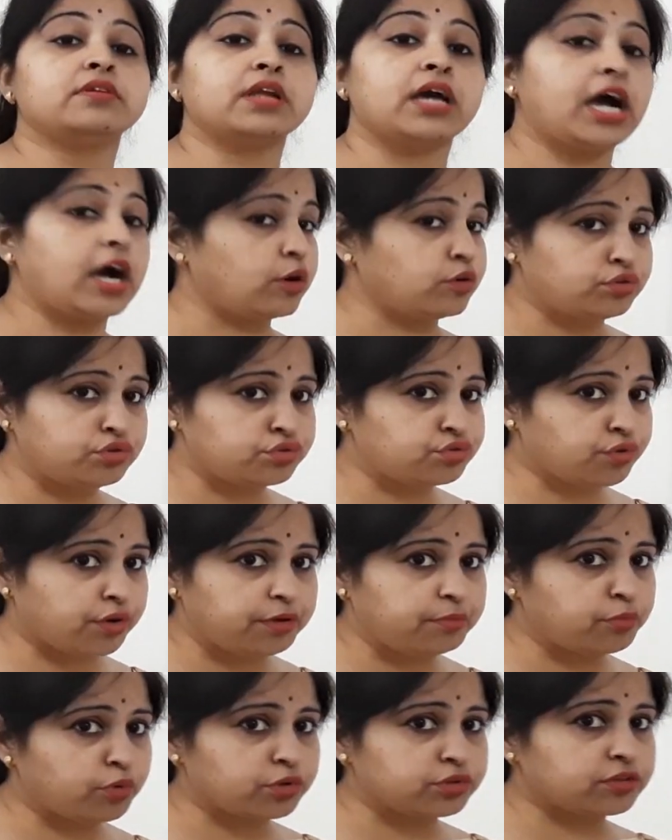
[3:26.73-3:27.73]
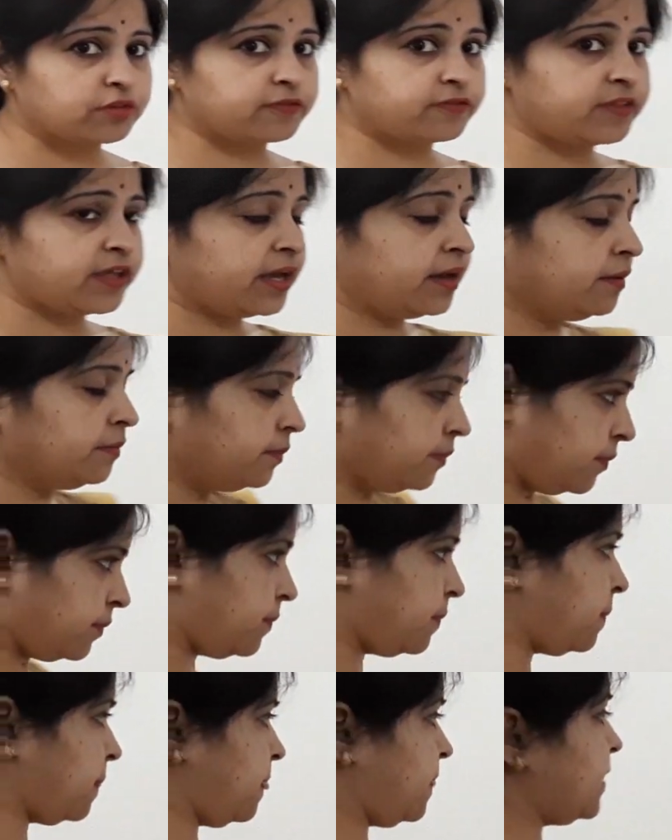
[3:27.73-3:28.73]
How to join both of them?
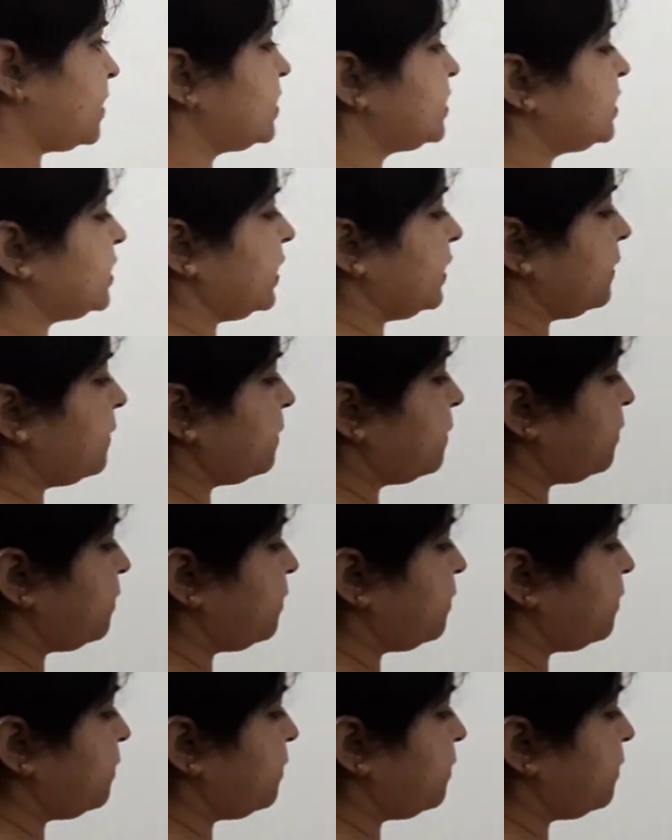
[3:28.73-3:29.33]
See,